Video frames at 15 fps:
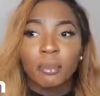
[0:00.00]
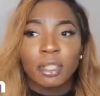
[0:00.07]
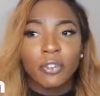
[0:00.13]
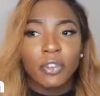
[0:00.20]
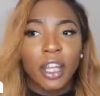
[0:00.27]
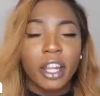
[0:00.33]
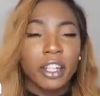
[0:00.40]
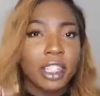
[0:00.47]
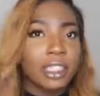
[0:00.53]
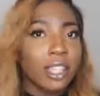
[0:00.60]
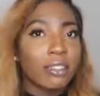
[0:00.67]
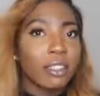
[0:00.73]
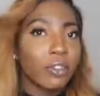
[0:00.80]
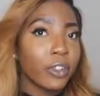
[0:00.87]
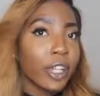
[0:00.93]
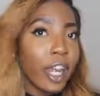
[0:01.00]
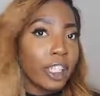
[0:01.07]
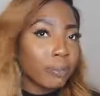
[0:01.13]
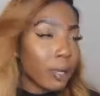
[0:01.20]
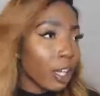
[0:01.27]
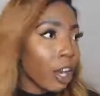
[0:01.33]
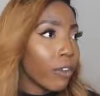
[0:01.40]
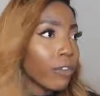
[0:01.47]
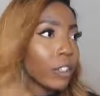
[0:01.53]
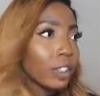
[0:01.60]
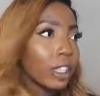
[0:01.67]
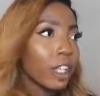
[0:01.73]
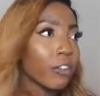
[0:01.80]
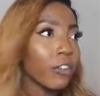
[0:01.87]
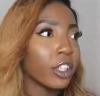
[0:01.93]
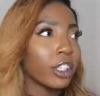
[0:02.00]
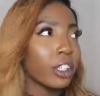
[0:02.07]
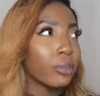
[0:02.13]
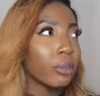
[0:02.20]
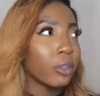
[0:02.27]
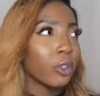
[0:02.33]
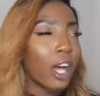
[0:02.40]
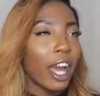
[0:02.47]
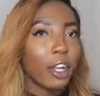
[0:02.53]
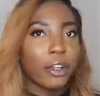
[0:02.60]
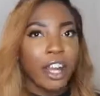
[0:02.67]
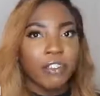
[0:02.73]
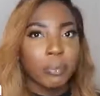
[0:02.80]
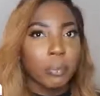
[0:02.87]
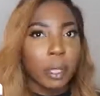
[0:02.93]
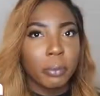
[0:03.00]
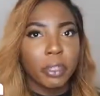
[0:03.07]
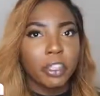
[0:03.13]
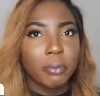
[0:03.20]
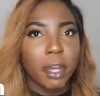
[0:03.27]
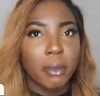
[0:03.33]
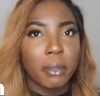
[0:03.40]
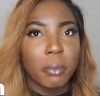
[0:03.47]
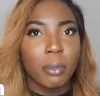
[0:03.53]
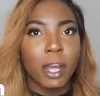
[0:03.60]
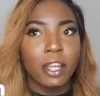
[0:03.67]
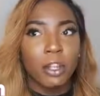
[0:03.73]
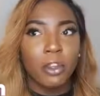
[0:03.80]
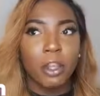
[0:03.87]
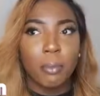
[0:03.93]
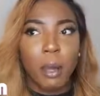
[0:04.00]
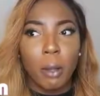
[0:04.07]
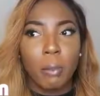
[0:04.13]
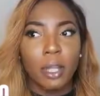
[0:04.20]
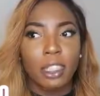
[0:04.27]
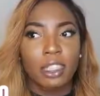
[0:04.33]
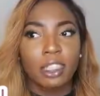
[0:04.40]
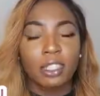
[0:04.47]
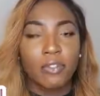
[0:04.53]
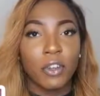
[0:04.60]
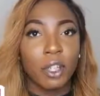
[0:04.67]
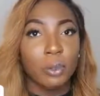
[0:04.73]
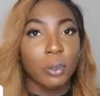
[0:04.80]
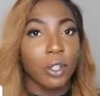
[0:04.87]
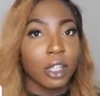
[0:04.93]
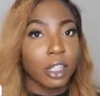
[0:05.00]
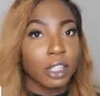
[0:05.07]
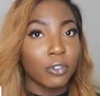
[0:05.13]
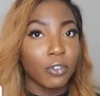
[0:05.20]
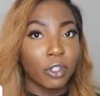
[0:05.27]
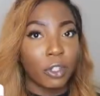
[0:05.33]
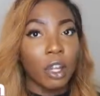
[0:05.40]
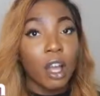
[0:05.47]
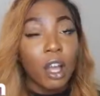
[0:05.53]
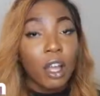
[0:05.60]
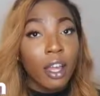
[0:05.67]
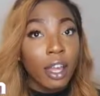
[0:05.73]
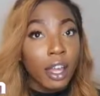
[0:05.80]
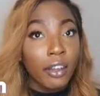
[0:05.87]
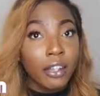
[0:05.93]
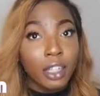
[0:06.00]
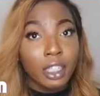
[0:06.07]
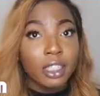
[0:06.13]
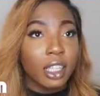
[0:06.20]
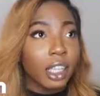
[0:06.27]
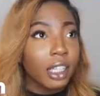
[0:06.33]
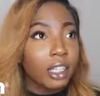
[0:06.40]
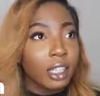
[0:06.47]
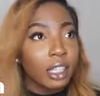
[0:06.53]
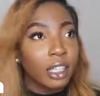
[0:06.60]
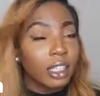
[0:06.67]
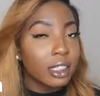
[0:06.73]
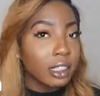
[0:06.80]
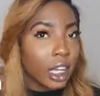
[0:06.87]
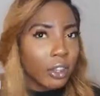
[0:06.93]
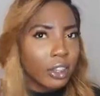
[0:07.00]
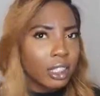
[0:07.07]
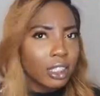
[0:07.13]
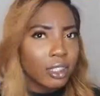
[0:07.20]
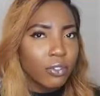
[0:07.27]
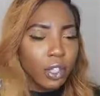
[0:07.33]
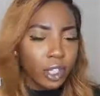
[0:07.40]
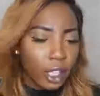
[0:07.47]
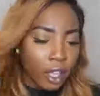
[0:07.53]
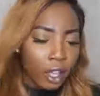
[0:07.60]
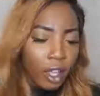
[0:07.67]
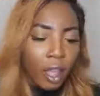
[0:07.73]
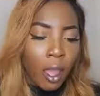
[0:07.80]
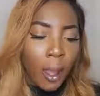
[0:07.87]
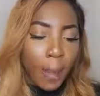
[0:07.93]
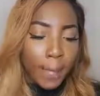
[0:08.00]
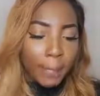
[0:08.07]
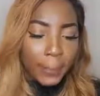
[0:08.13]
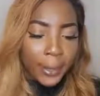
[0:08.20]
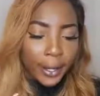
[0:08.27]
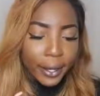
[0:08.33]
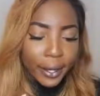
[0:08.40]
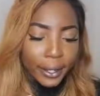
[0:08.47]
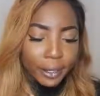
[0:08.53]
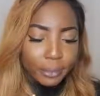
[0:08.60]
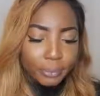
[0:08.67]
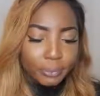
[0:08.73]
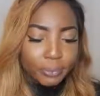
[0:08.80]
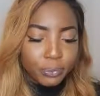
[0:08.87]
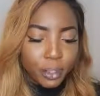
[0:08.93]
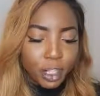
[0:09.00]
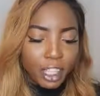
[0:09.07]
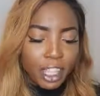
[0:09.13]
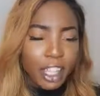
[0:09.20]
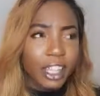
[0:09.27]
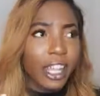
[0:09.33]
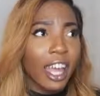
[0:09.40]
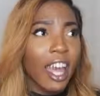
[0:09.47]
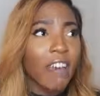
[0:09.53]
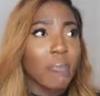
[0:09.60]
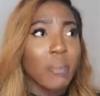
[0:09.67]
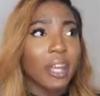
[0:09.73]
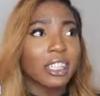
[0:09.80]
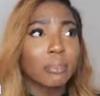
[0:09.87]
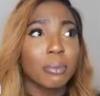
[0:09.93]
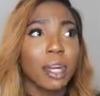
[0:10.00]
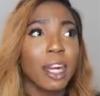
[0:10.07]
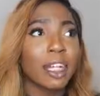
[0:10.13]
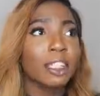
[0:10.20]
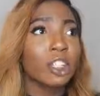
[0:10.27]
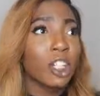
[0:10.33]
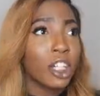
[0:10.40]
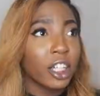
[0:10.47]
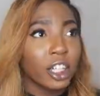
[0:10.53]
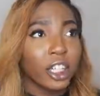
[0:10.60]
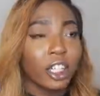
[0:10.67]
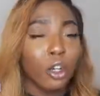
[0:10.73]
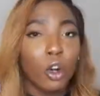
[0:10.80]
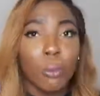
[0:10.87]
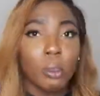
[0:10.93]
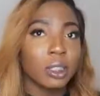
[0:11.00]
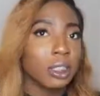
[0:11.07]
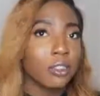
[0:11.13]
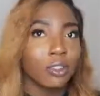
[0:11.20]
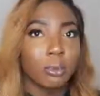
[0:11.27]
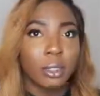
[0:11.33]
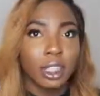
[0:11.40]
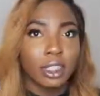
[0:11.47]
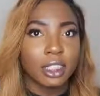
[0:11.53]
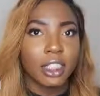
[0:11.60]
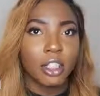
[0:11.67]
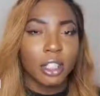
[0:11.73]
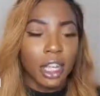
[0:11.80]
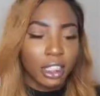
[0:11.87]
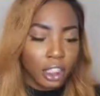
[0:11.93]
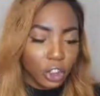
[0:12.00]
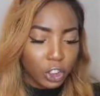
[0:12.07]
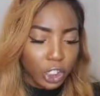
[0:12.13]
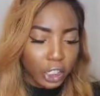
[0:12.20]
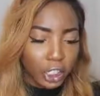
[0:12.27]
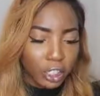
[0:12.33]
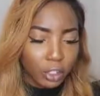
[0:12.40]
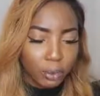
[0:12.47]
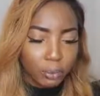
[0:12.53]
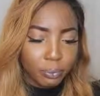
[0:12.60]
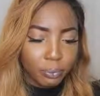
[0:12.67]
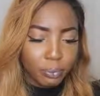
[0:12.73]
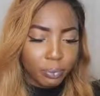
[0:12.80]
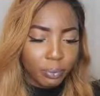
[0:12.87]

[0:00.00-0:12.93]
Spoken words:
Different areas have different cashback offers. Like for example, I don't have a Publix by me, but I know that Publix is available in different areas, like in the South and stuff like that. But yeah, they have Best Buy, Target, a whole bunch of different places that you guys can check out.